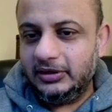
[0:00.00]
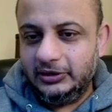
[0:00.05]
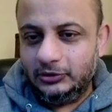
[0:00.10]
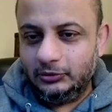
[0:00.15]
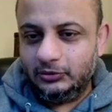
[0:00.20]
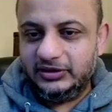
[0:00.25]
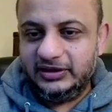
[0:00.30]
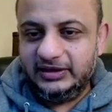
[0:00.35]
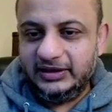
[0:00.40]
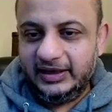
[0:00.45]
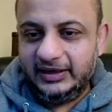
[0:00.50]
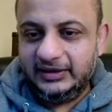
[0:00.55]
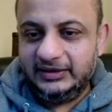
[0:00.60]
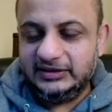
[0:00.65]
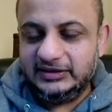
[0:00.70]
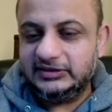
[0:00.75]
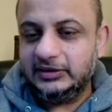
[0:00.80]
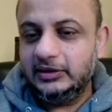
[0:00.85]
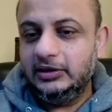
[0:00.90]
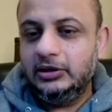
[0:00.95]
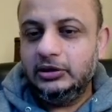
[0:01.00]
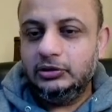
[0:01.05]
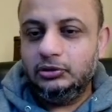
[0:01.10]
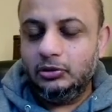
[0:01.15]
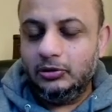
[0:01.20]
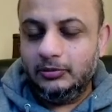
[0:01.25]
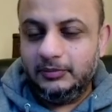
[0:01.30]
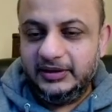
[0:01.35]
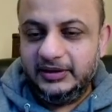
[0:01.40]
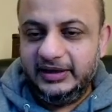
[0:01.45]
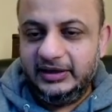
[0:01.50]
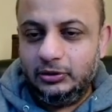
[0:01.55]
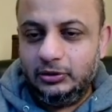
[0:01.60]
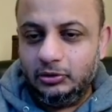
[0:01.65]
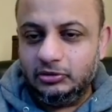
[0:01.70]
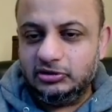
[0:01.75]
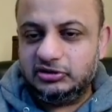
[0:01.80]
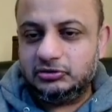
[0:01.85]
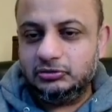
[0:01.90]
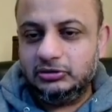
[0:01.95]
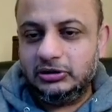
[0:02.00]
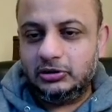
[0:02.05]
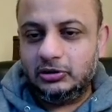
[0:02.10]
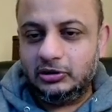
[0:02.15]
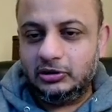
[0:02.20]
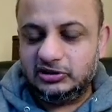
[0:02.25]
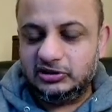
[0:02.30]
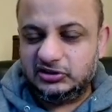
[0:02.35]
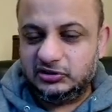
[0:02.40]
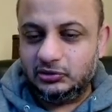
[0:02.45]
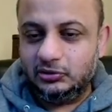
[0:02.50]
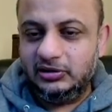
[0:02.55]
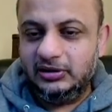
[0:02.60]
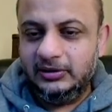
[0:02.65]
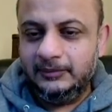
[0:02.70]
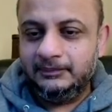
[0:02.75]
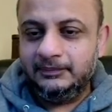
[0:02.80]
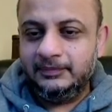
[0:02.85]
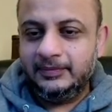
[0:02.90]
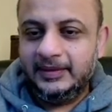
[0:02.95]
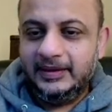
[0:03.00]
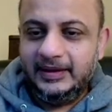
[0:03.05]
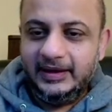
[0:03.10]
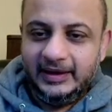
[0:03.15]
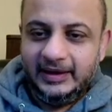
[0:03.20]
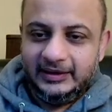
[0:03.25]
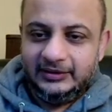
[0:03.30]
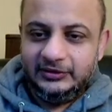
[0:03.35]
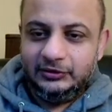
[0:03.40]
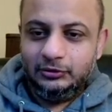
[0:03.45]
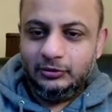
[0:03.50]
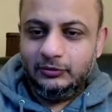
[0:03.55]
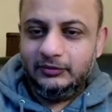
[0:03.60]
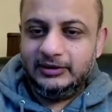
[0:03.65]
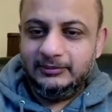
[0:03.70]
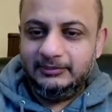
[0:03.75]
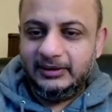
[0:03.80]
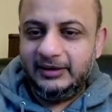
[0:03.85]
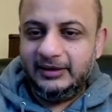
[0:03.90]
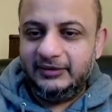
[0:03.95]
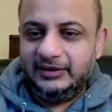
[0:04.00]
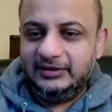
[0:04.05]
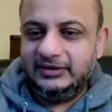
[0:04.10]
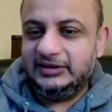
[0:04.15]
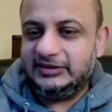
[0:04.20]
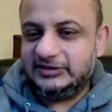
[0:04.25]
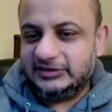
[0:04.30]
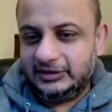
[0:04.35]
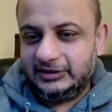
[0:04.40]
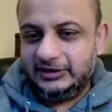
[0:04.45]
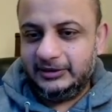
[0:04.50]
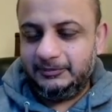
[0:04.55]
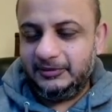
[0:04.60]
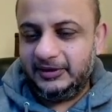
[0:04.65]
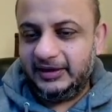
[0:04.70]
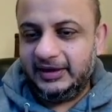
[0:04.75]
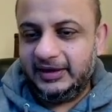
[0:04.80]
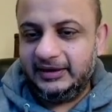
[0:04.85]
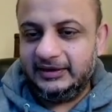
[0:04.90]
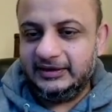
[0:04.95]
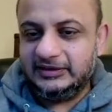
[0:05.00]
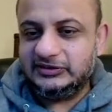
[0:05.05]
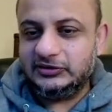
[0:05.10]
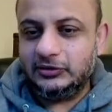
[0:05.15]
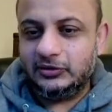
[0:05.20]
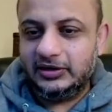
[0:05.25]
no denying this. Nobody goes to the console and, you know, one by one, they start deploying. It's not